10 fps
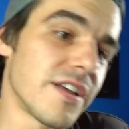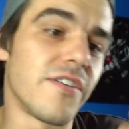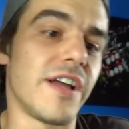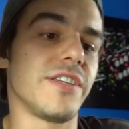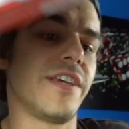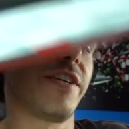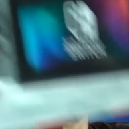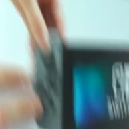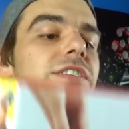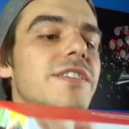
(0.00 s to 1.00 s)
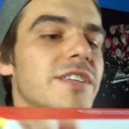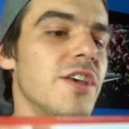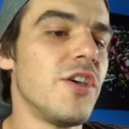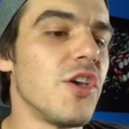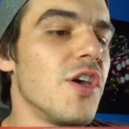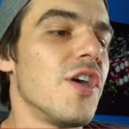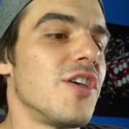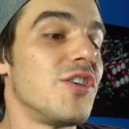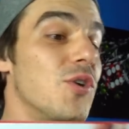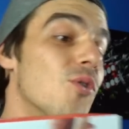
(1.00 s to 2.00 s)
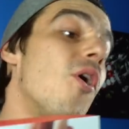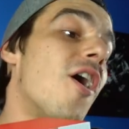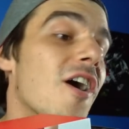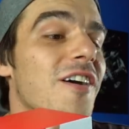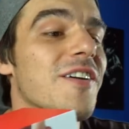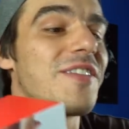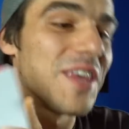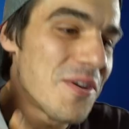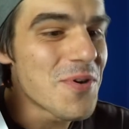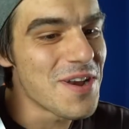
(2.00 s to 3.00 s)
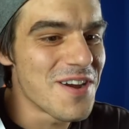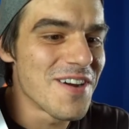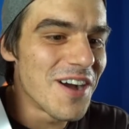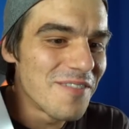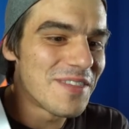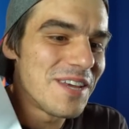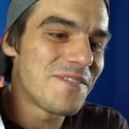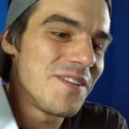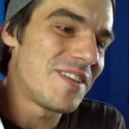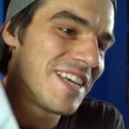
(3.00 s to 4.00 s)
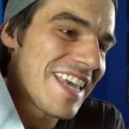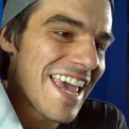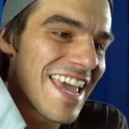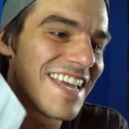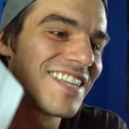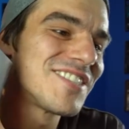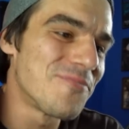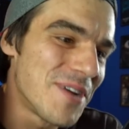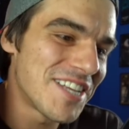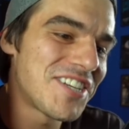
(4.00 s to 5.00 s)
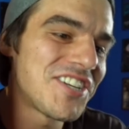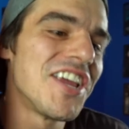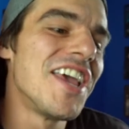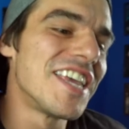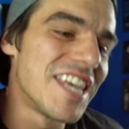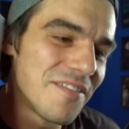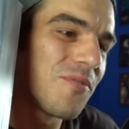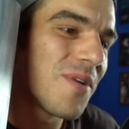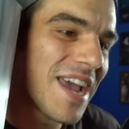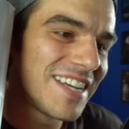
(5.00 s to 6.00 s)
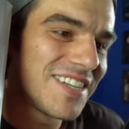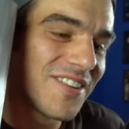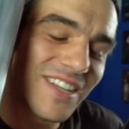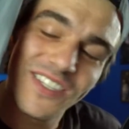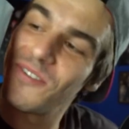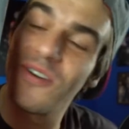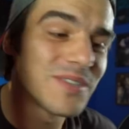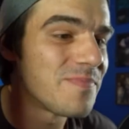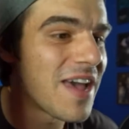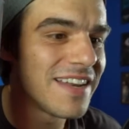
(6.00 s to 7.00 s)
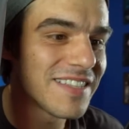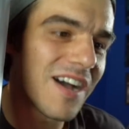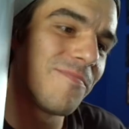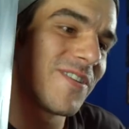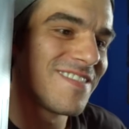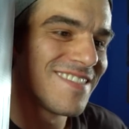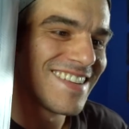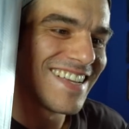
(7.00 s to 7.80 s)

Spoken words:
Congratulations. You are the winner of the 50k Switch giveaway, dude. It's yours, man. It's coming.